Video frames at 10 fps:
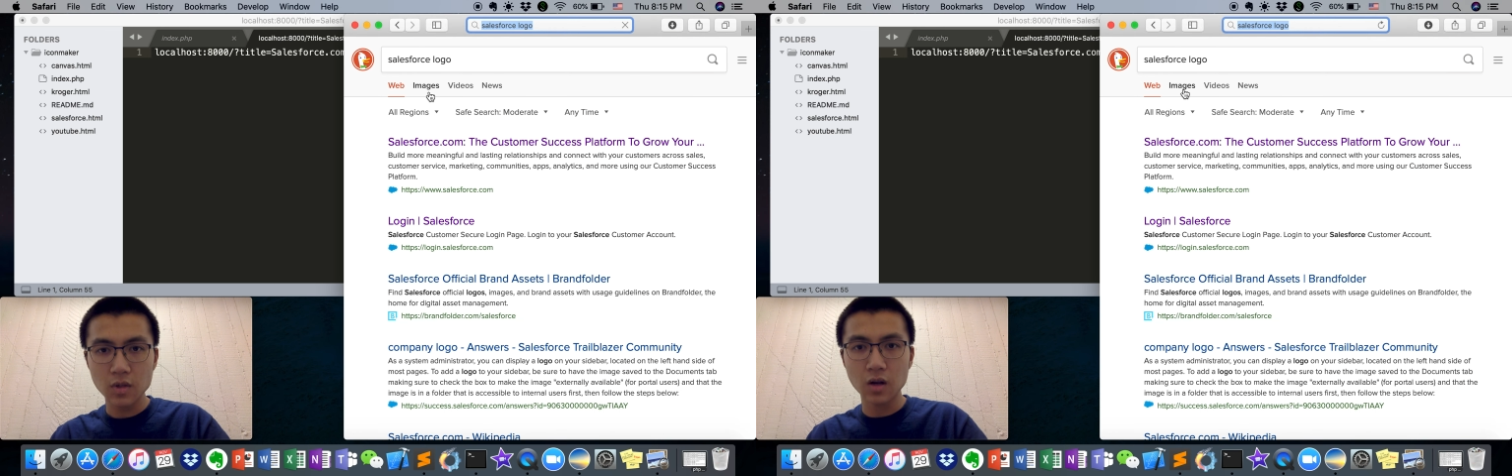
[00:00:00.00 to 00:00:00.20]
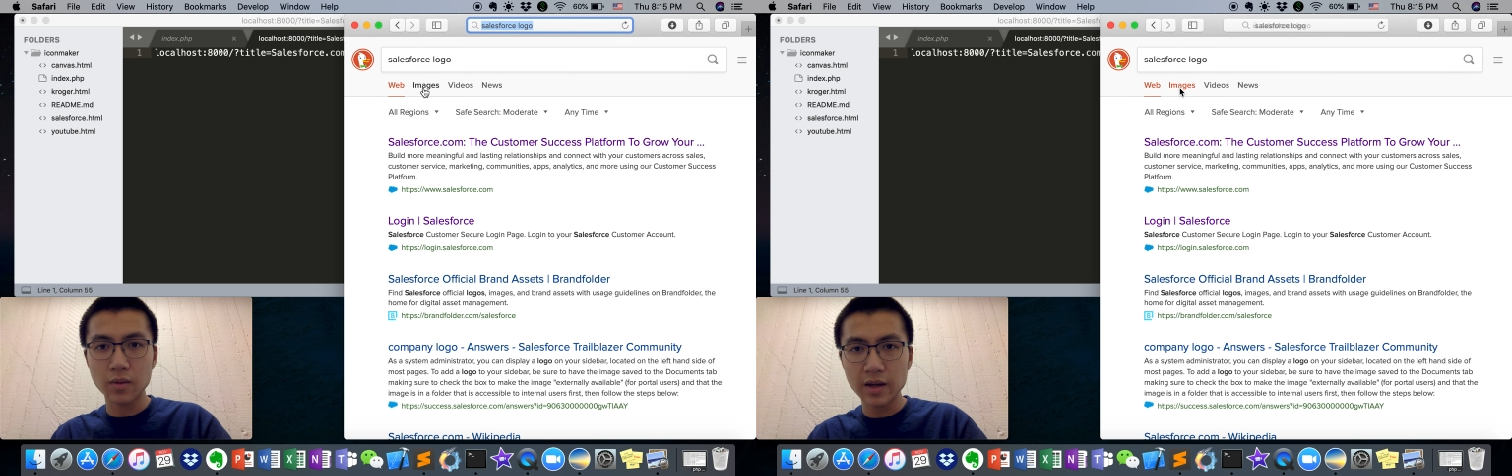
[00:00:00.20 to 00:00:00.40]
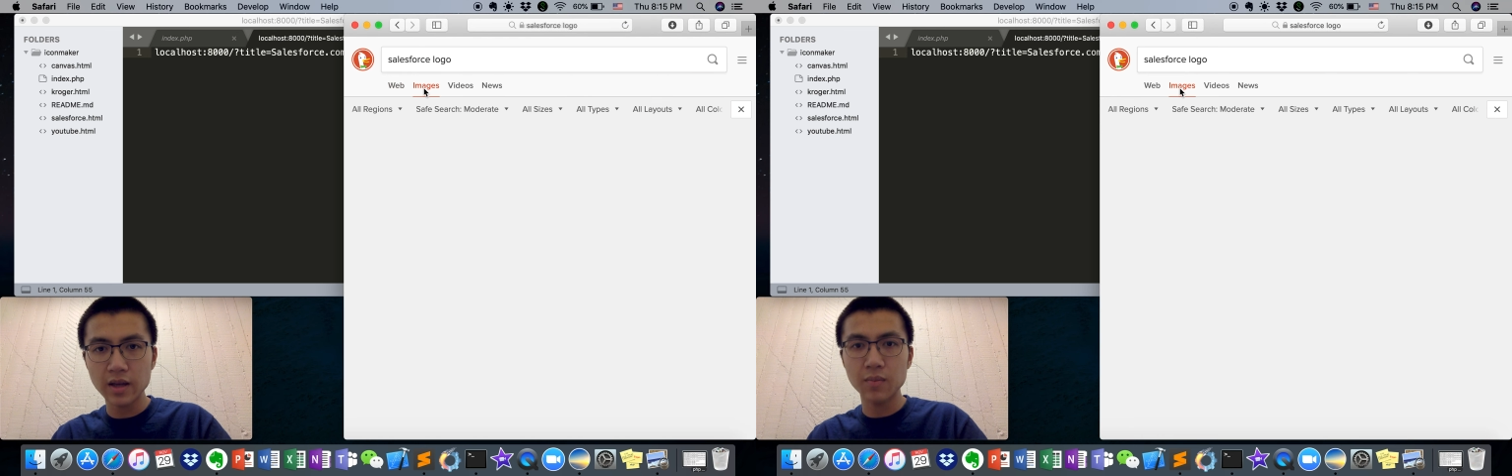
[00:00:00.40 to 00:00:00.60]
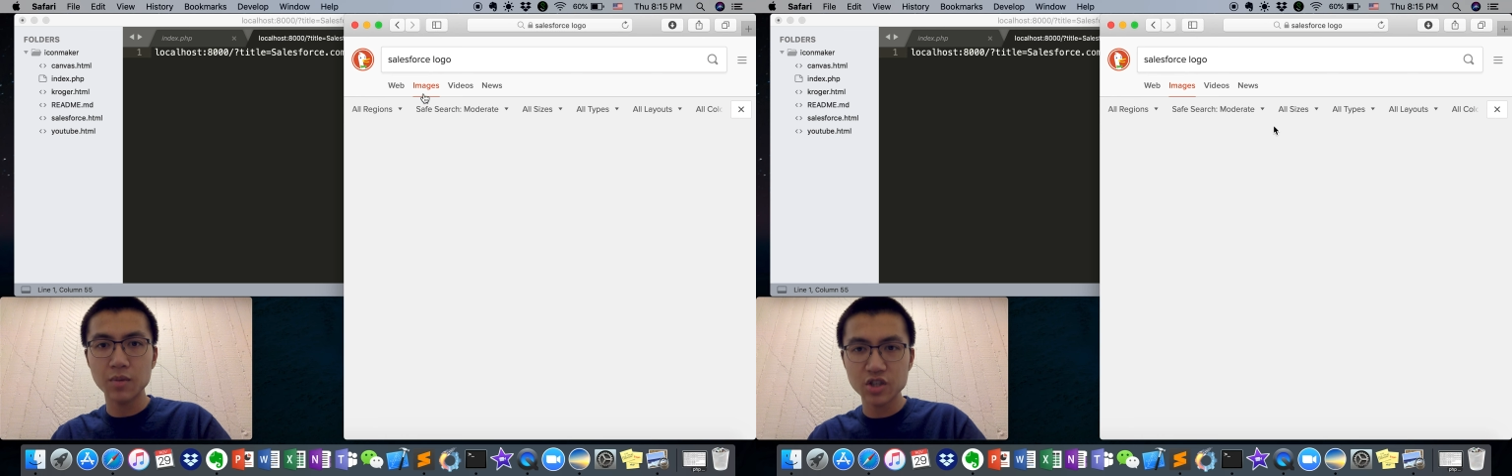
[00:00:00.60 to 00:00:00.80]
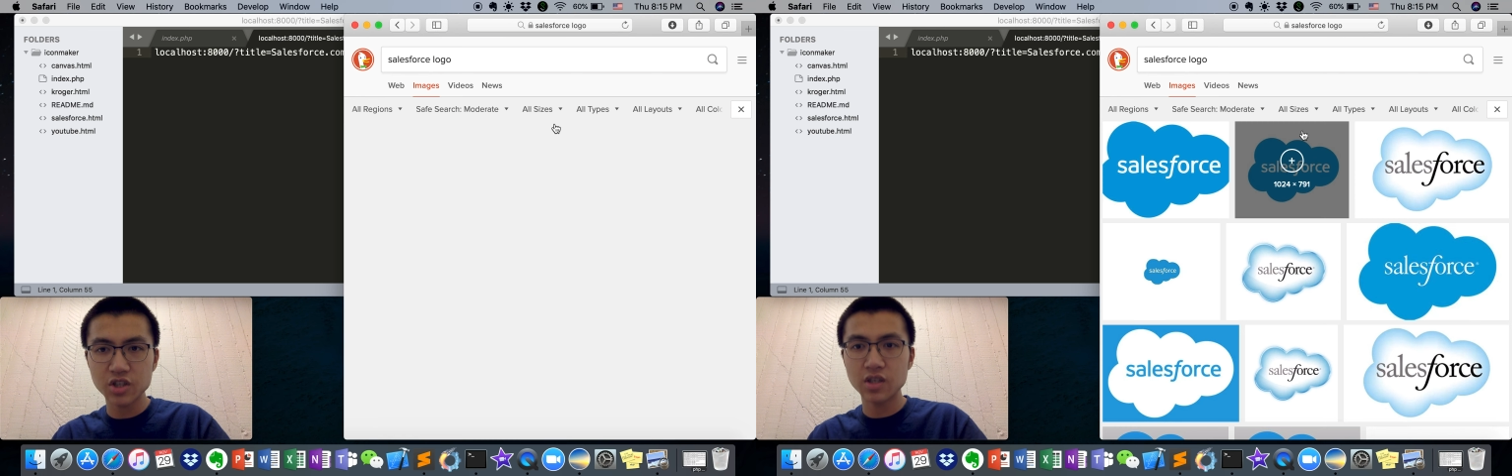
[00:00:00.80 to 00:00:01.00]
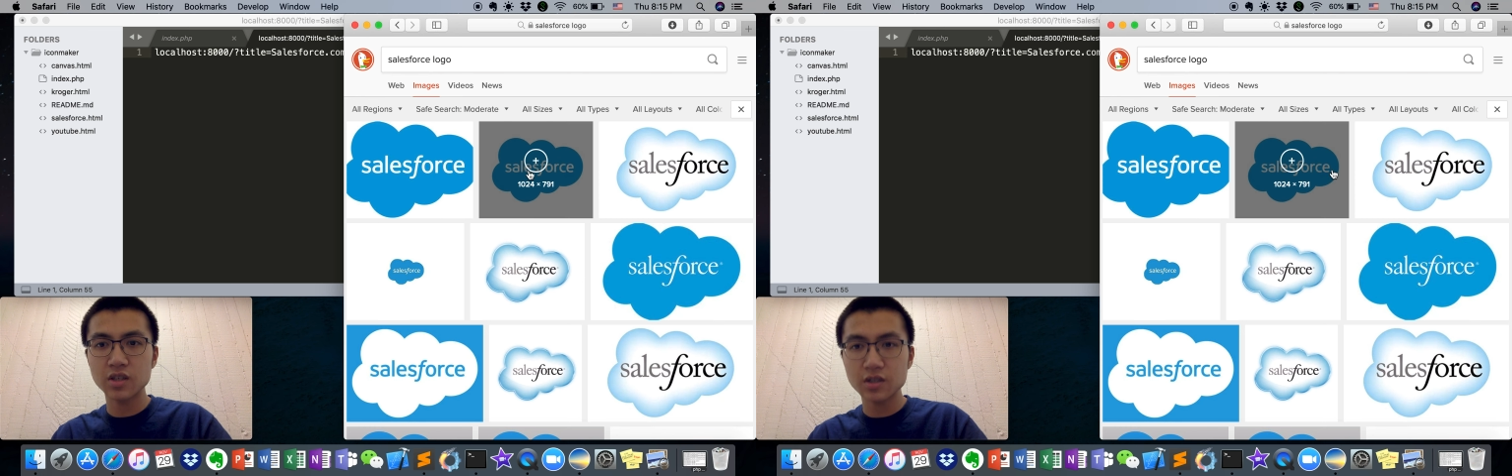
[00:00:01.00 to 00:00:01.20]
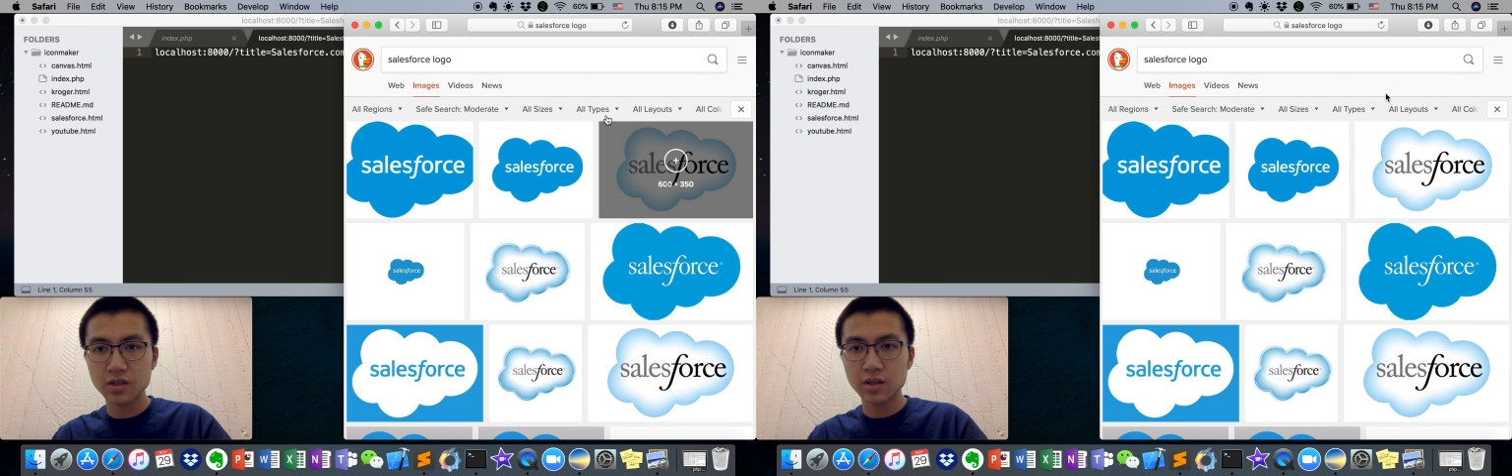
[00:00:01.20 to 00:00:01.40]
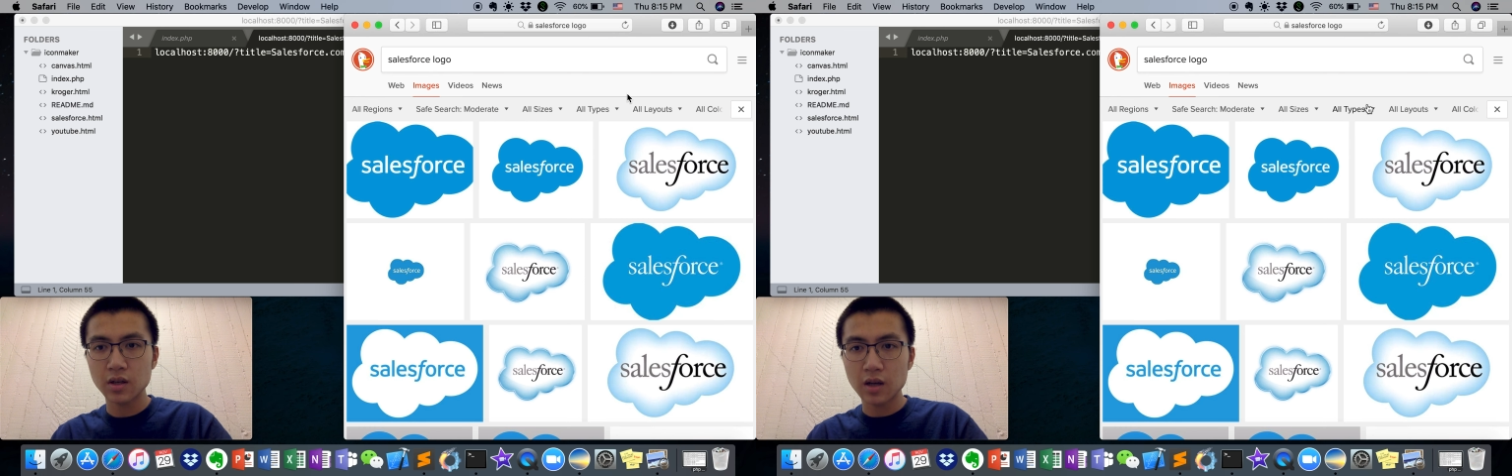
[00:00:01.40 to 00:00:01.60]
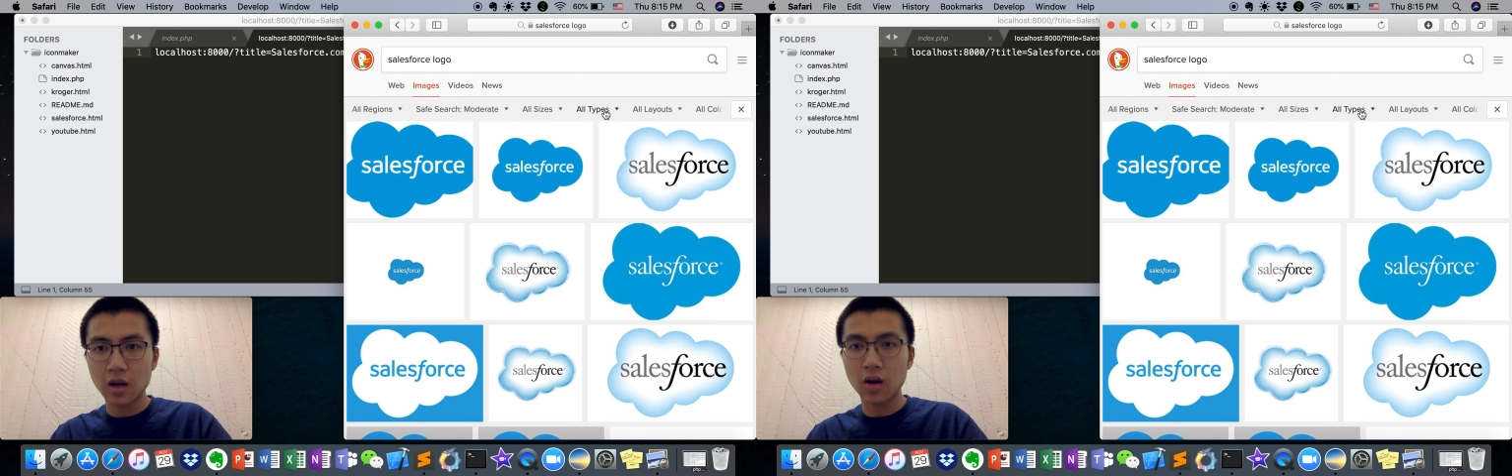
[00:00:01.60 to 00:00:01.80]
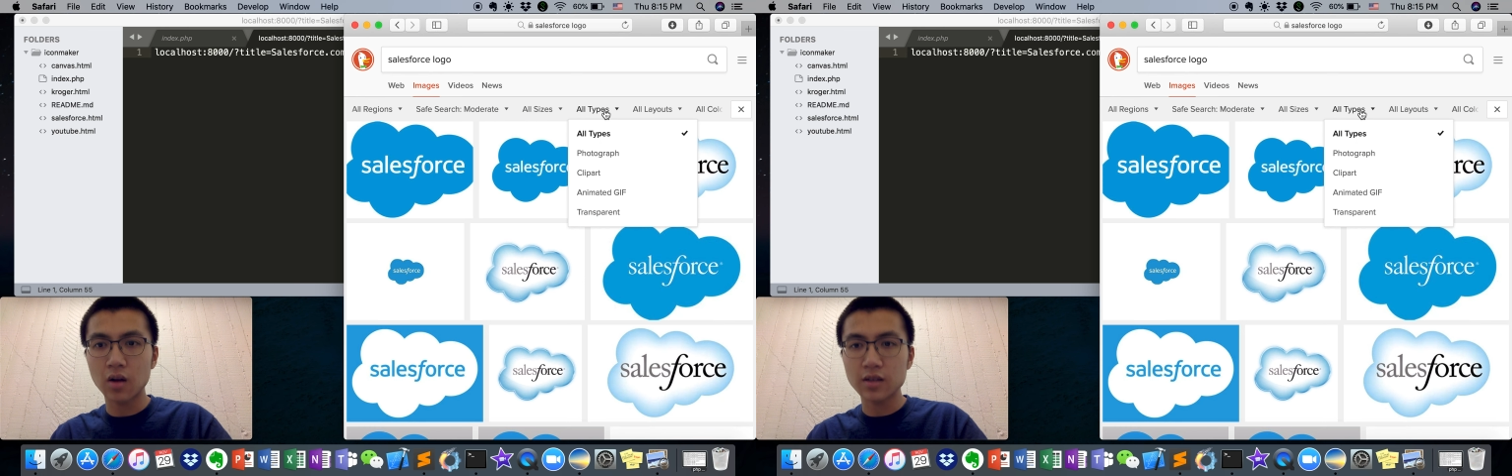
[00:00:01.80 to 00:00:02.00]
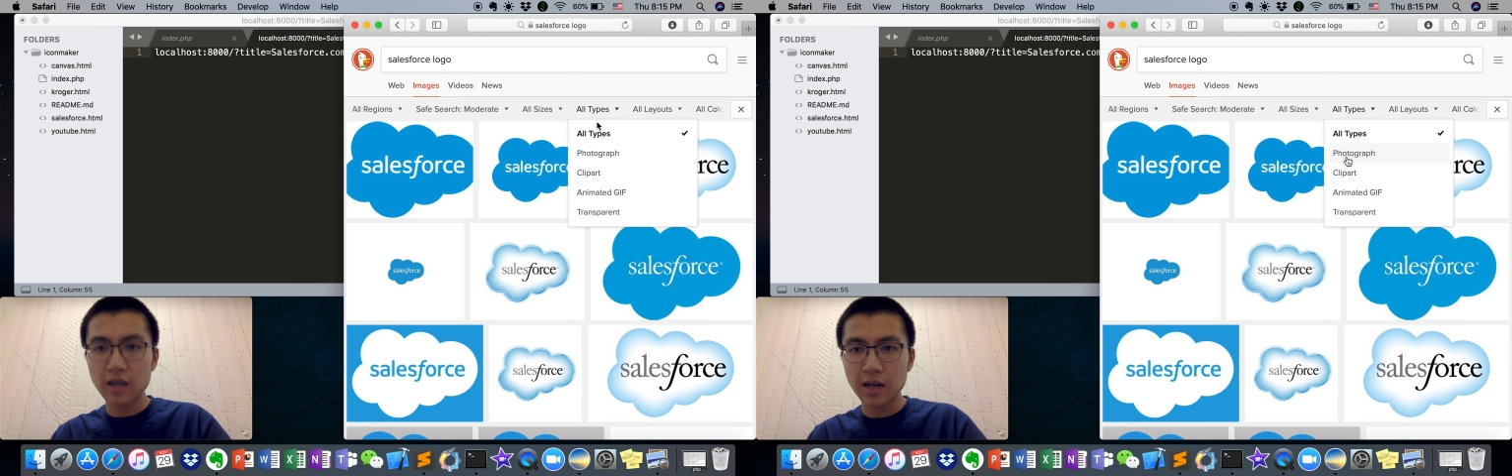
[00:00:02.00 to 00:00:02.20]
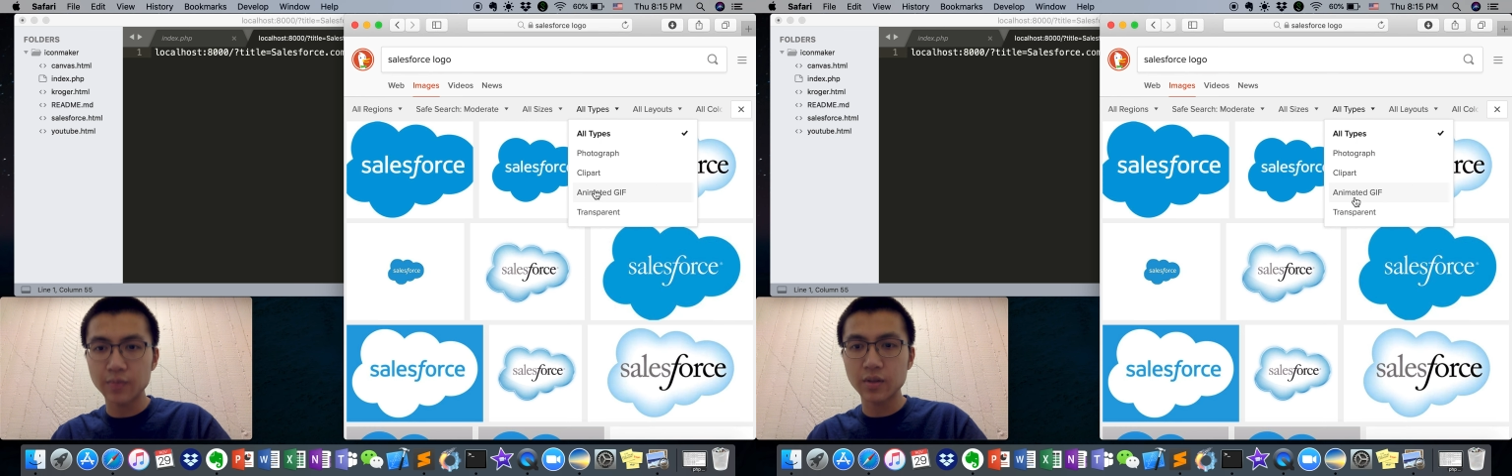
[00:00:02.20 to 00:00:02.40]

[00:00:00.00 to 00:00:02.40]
All right, images, all types.